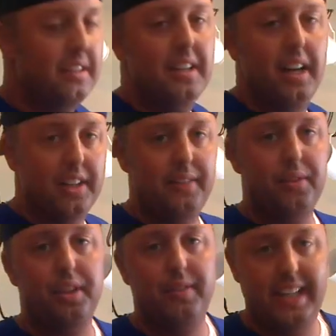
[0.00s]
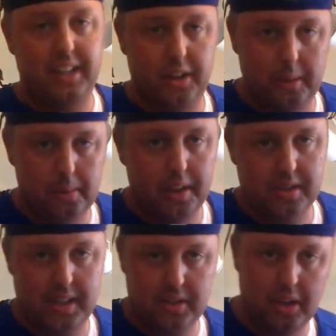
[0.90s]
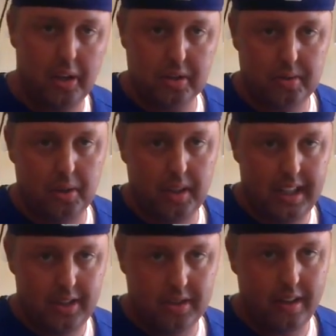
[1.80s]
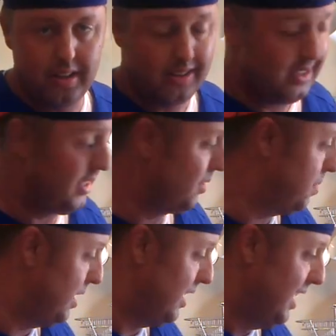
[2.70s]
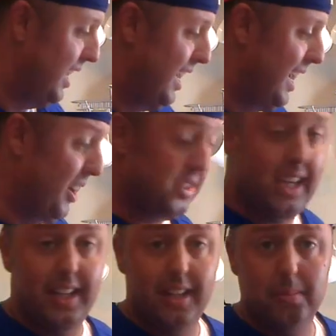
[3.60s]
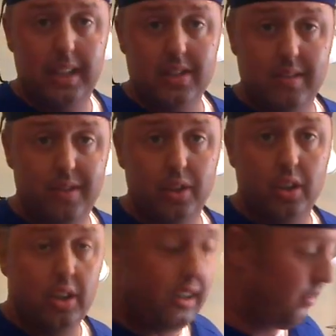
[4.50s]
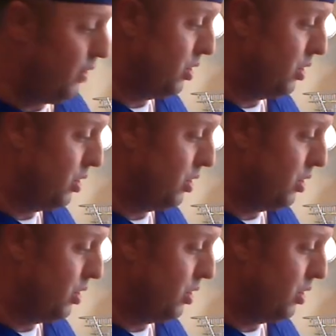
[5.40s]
a level of 800 plus testosterone at age 36, but I'll take it because I feel good, I feel